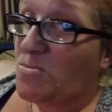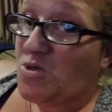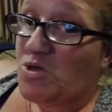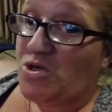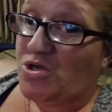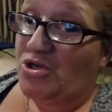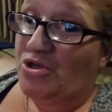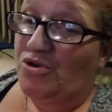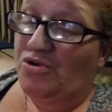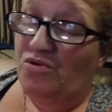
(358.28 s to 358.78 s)

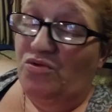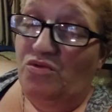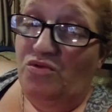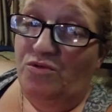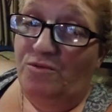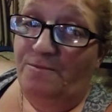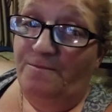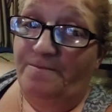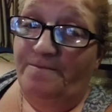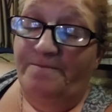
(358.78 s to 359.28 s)
you
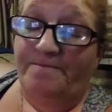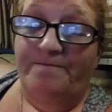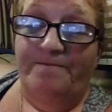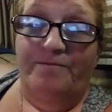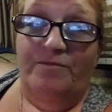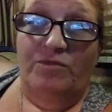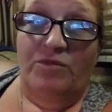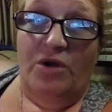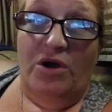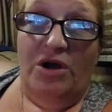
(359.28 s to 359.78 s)

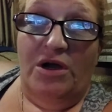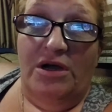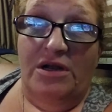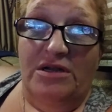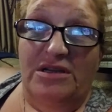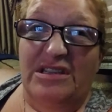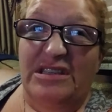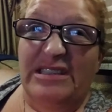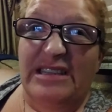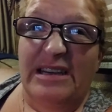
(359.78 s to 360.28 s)
are kind
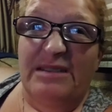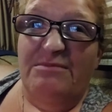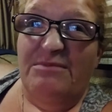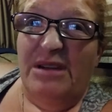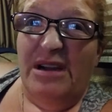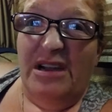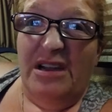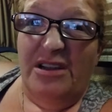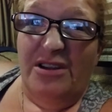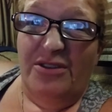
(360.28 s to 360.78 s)
of zapped
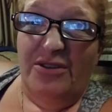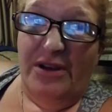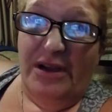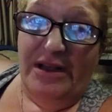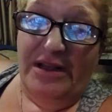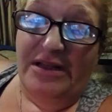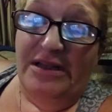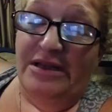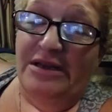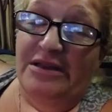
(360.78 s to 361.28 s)
back into
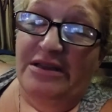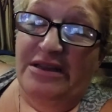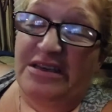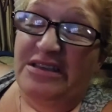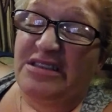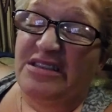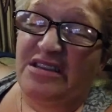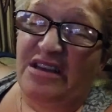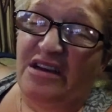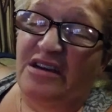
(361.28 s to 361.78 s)
reality, and it
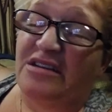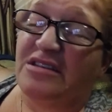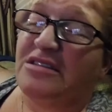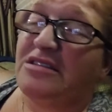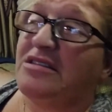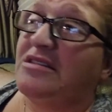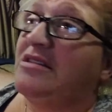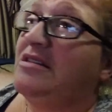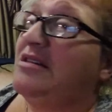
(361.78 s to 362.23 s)
sucks.